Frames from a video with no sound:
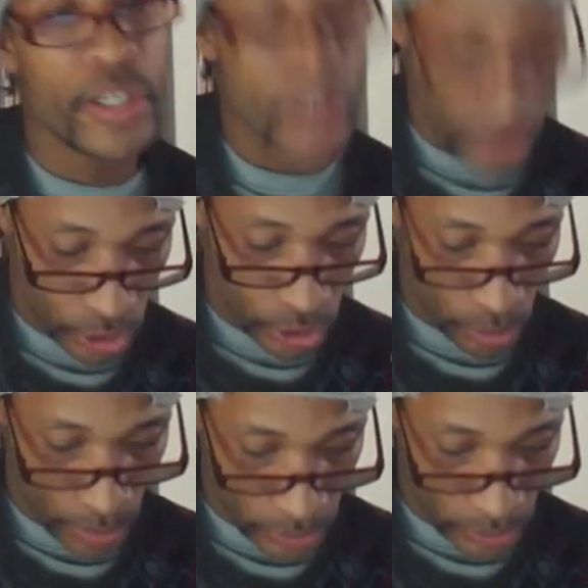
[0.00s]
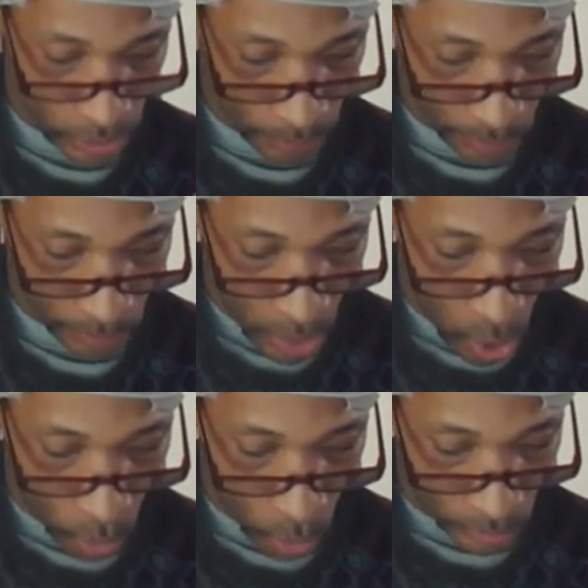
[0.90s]
generation on
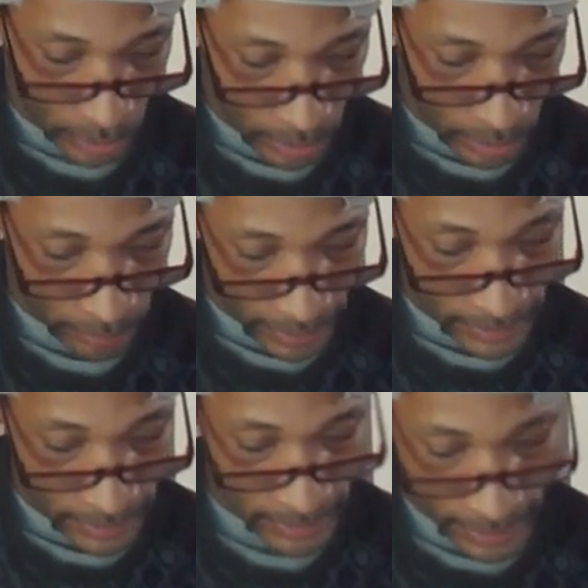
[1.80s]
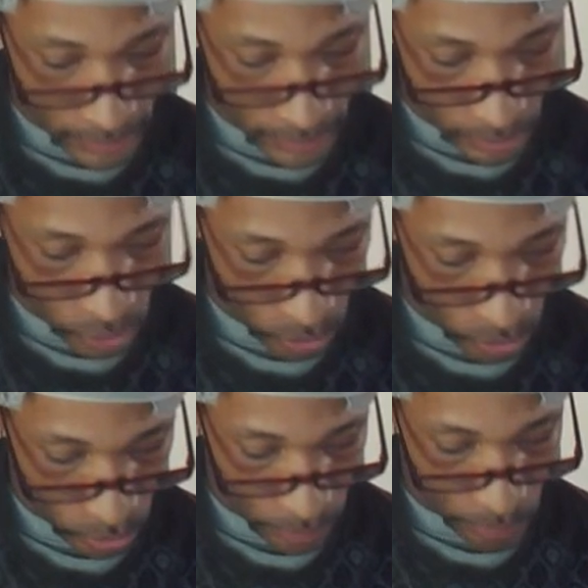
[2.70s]
love and sex issues.
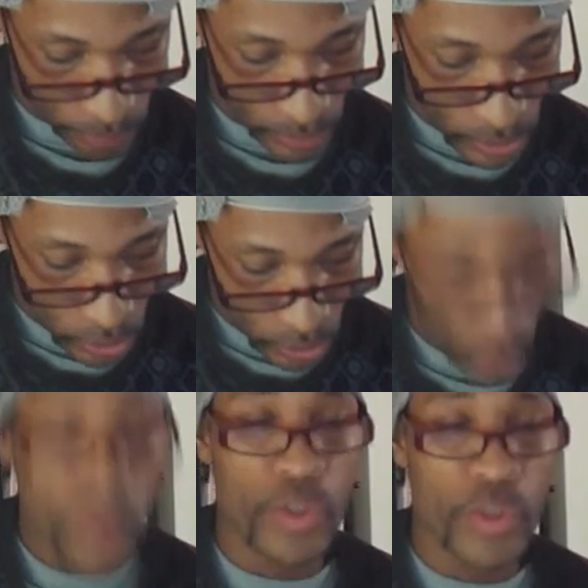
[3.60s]
So we want you to